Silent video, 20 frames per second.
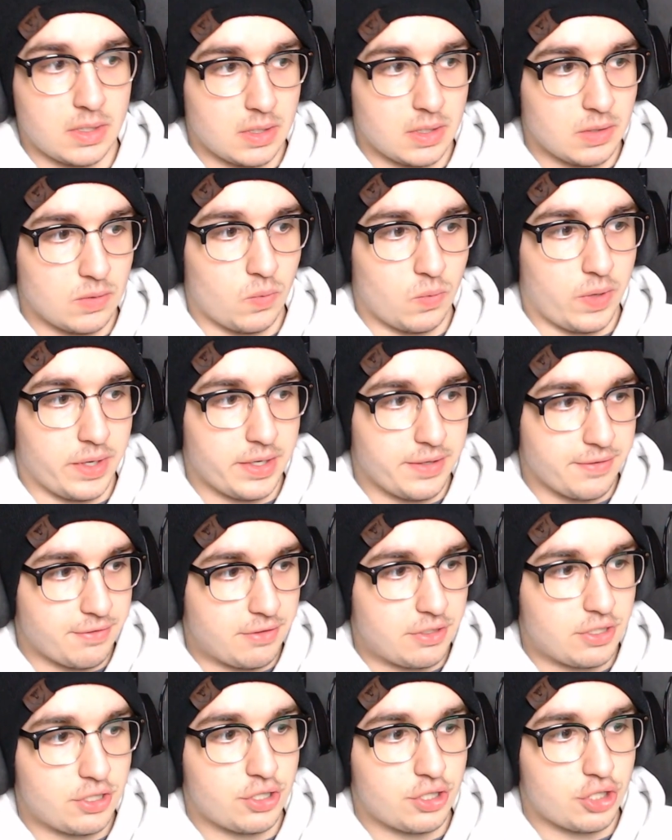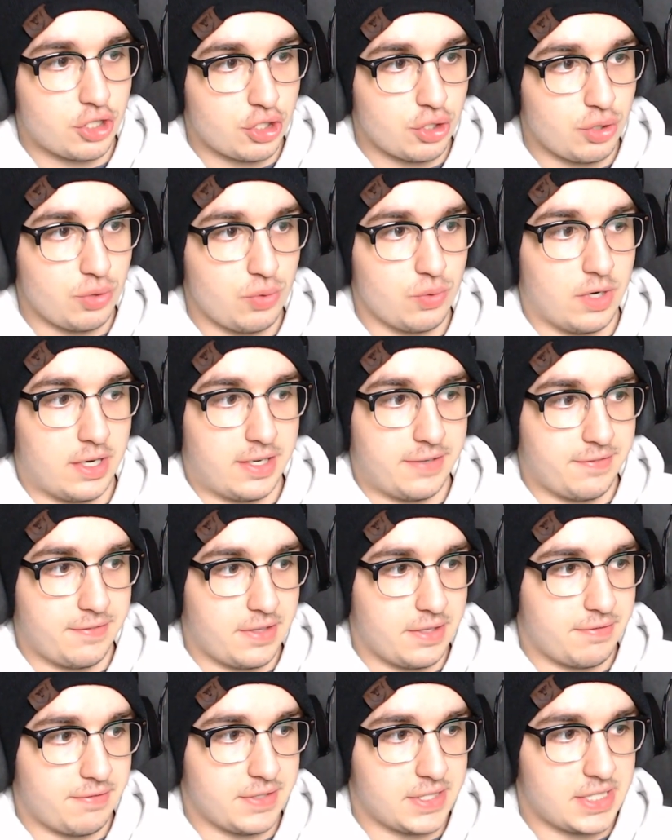One of 2 of the
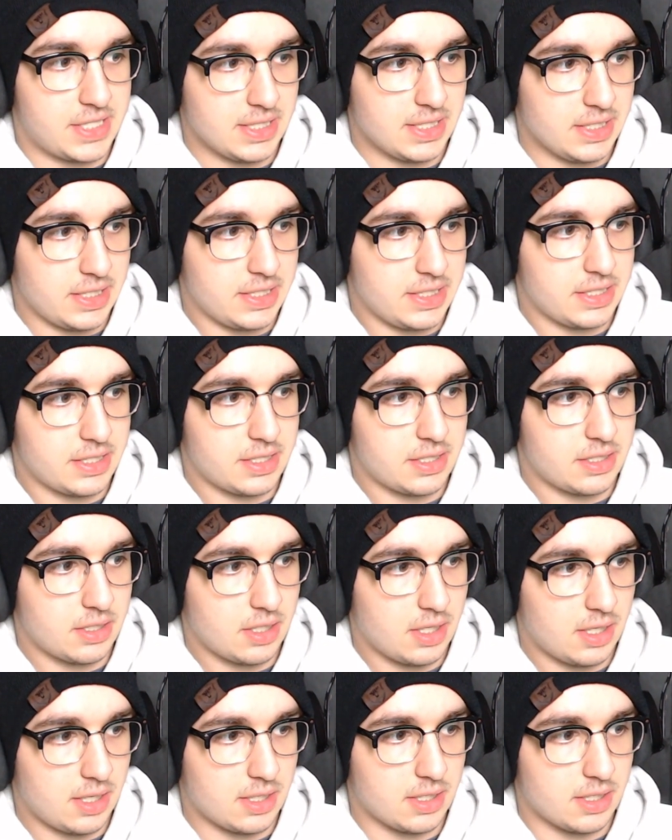facilities. Huh.